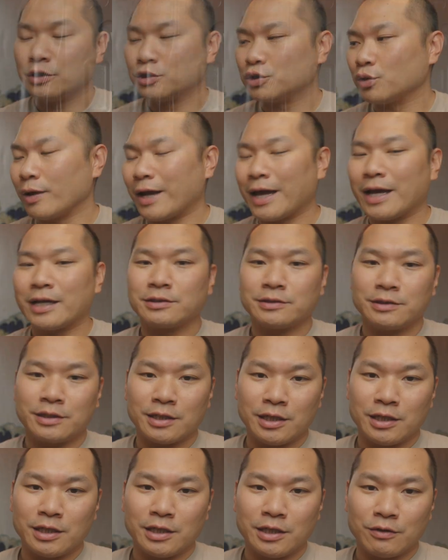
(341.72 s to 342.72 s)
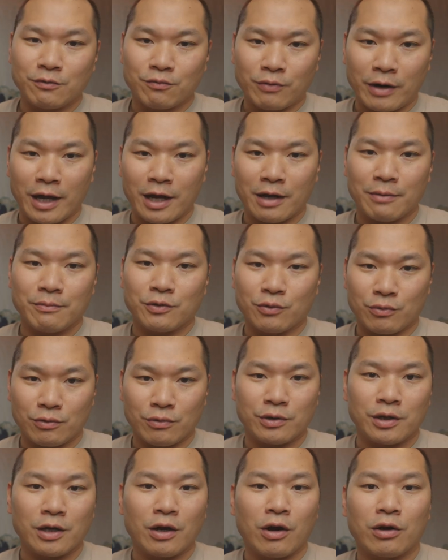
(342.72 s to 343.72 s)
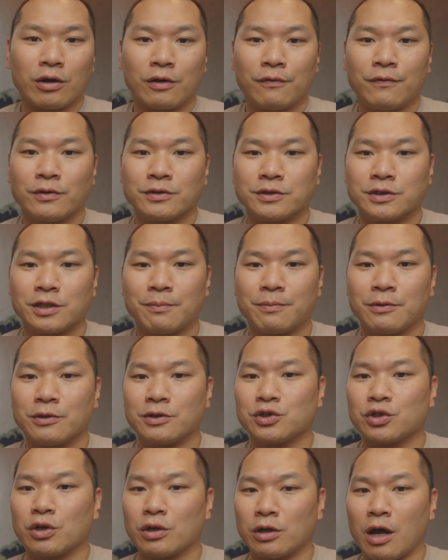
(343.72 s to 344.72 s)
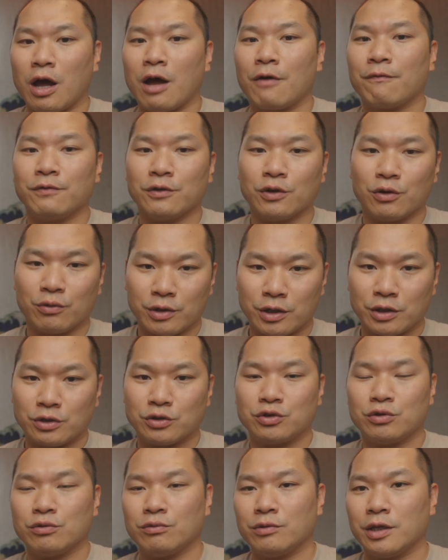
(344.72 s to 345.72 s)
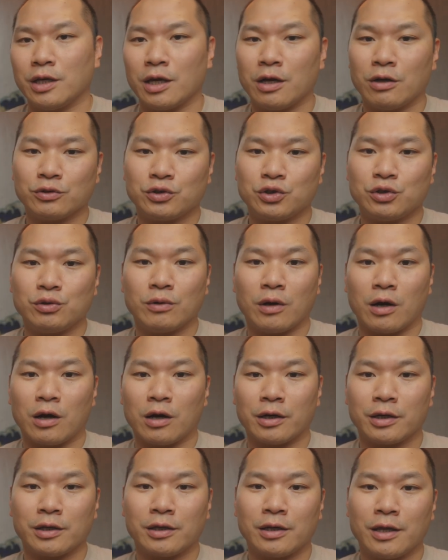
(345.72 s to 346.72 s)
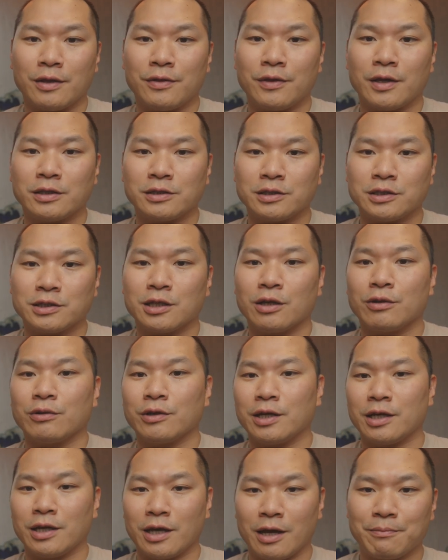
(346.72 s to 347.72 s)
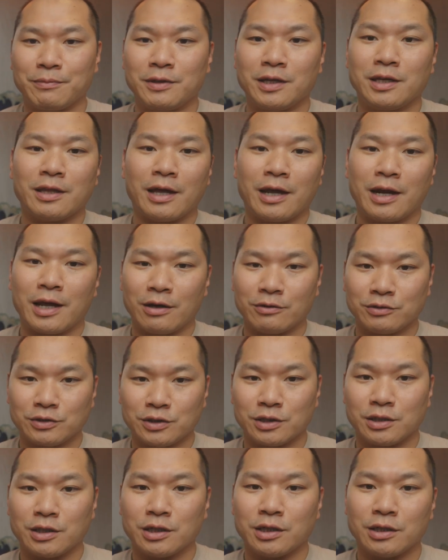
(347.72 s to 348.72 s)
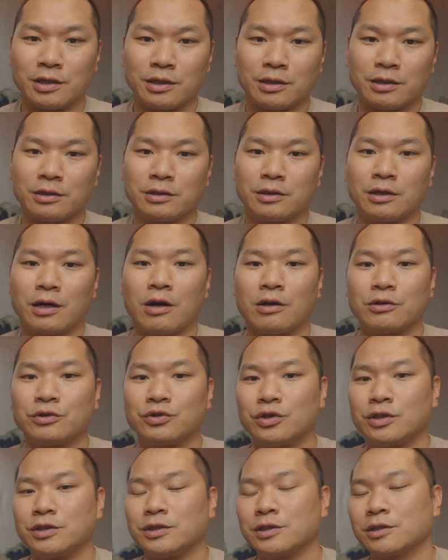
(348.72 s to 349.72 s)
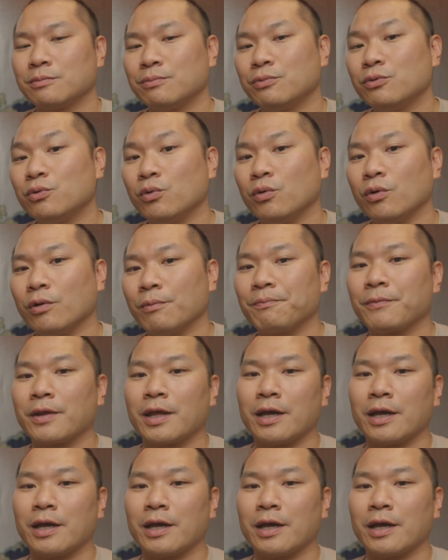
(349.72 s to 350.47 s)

So as the RAM or the ARC fills up, it'll start offloading to the L2 ARC and then slowly empty that out to the hard disk pool